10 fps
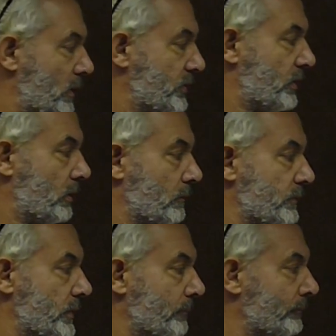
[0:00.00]
for
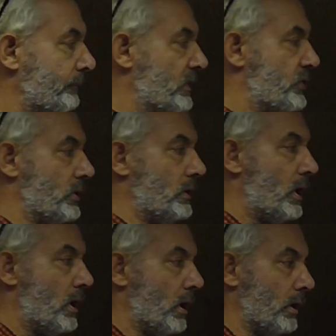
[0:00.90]
ourselves, to
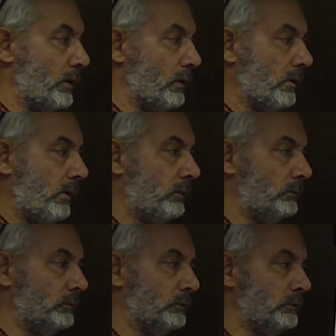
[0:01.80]
learn,
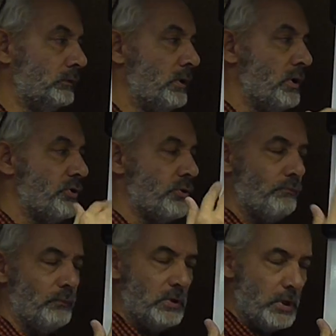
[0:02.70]

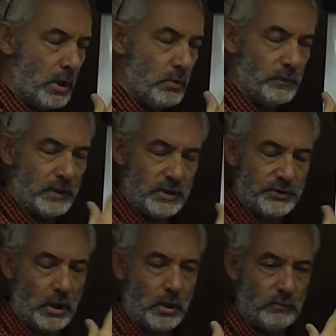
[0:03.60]
to know that
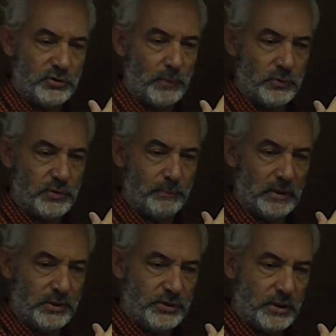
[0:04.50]
it's our
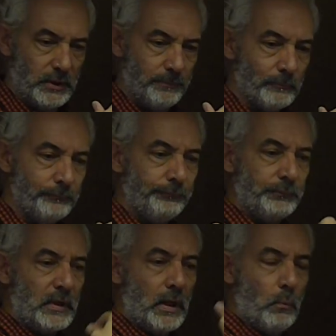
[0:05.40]
responsibility,
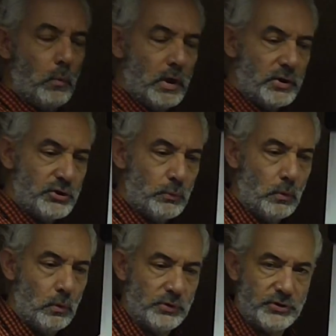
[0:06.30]
and work
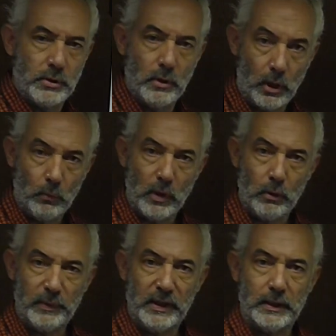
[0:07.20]
towards our
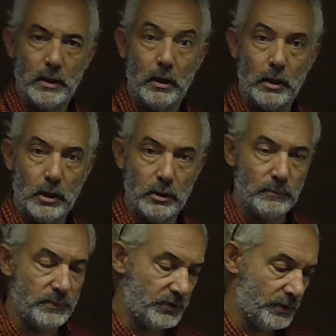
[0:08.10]
well-being, our
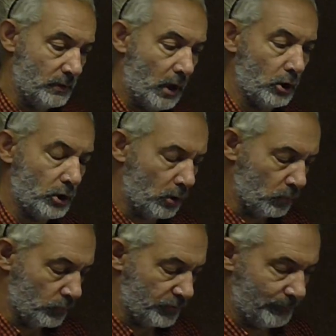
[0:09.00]
hopes, our
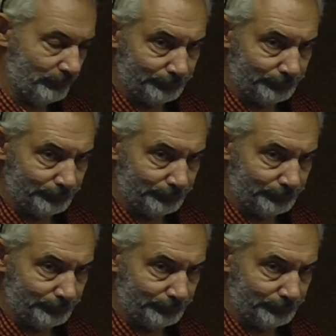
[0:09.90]
goals.